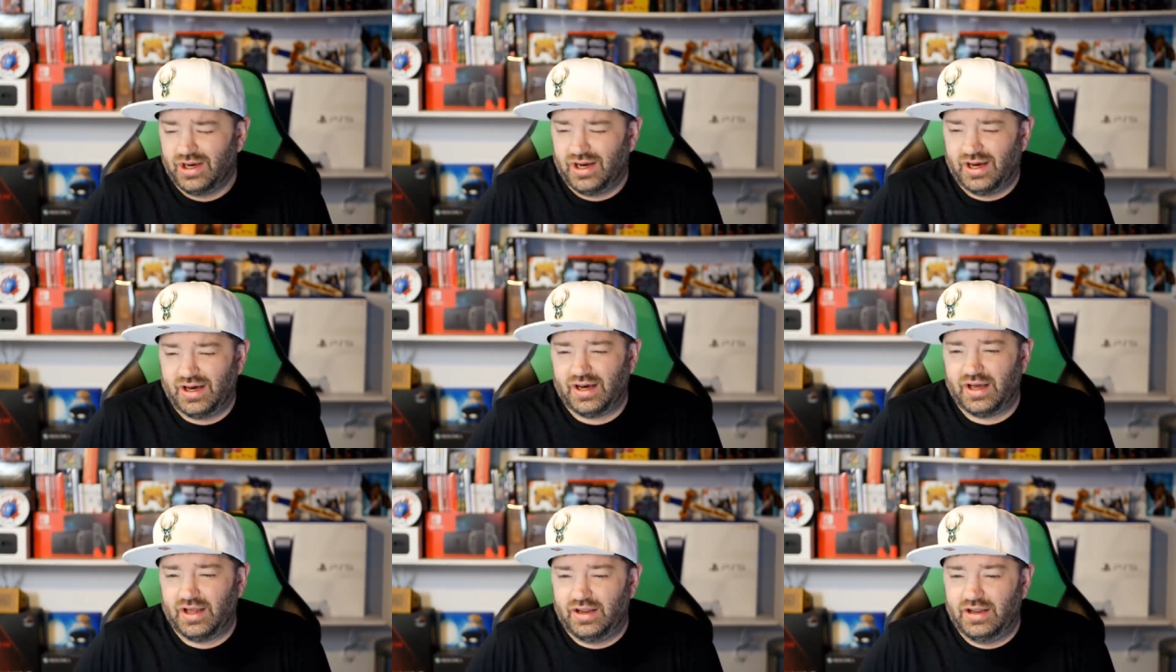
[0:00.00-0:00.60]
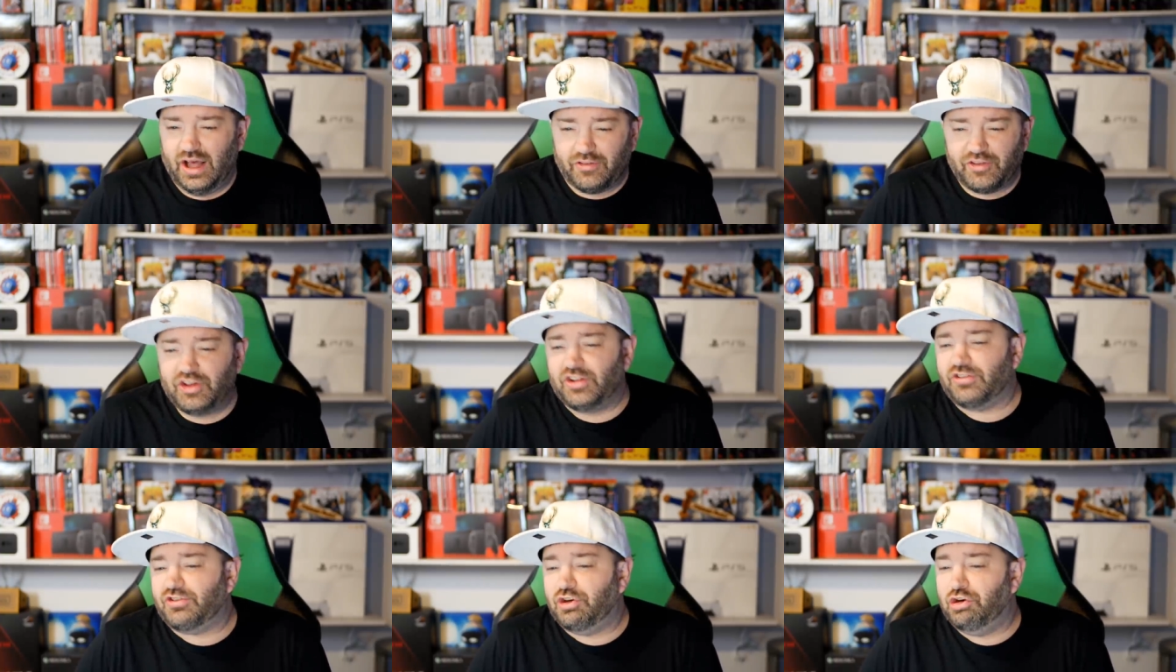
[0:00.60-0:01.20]
Uh,
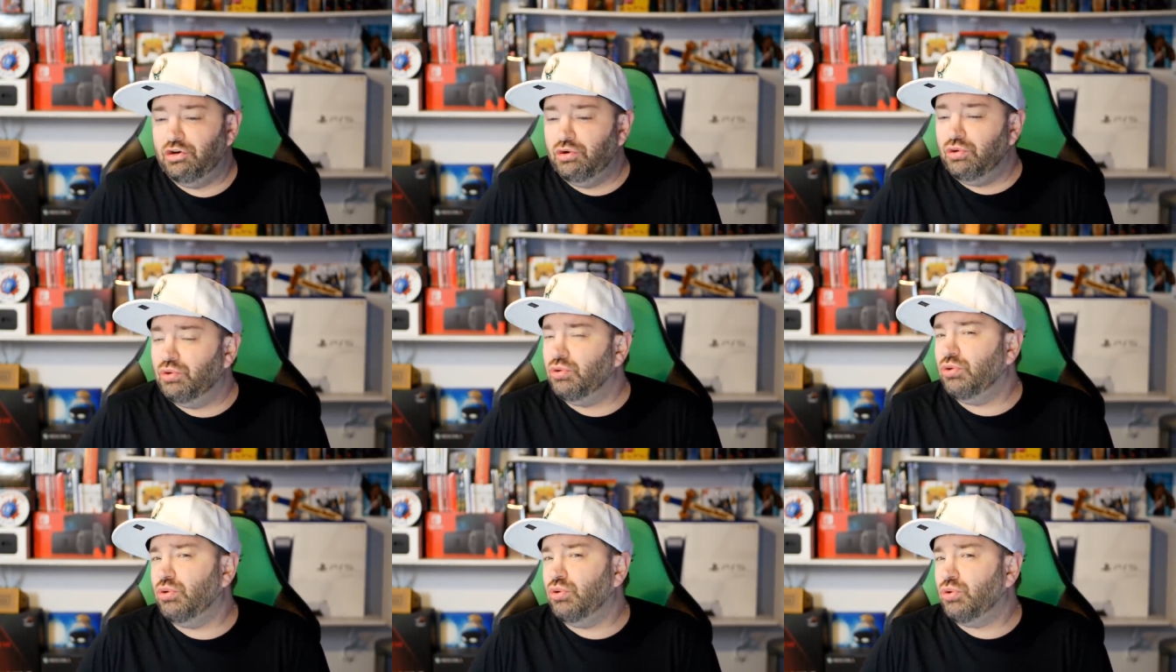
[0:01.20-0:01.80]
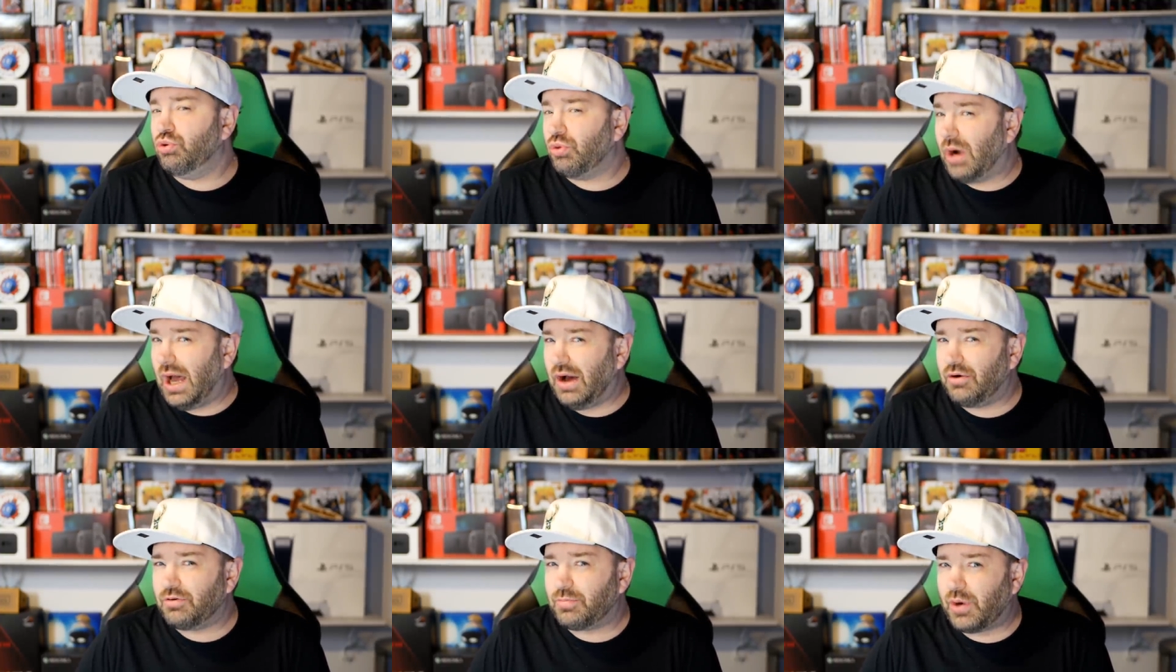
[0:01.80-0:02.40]
nothing too
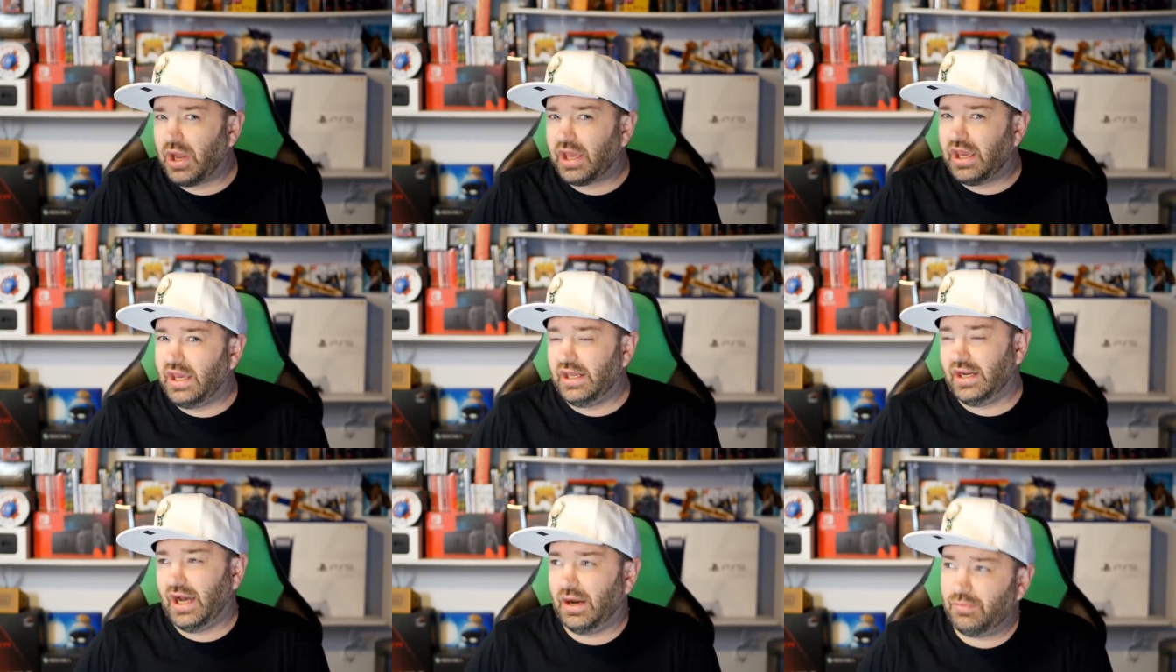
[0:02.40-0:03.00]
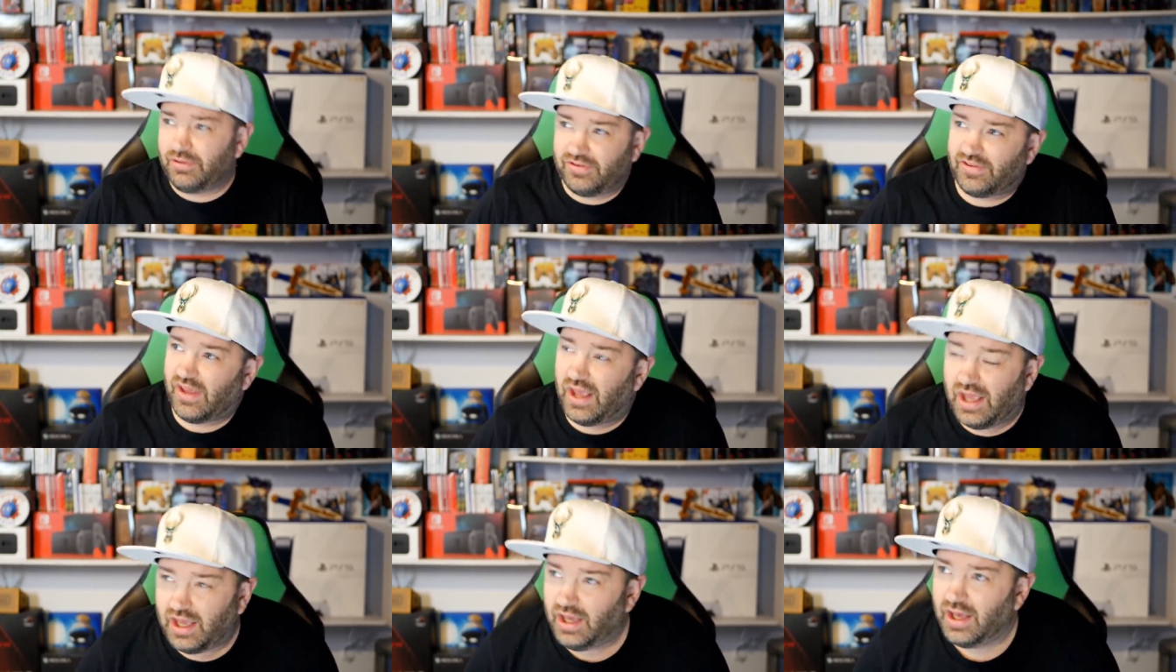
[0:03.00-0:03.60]
groundbreaking, I would
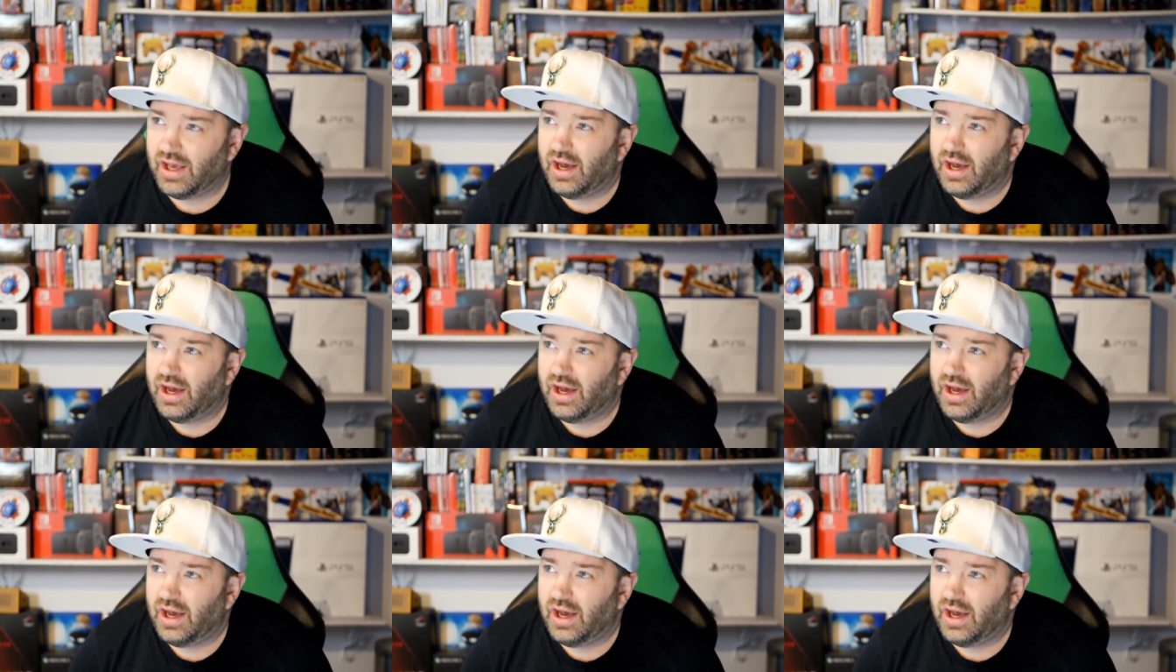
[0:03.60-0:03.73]
say,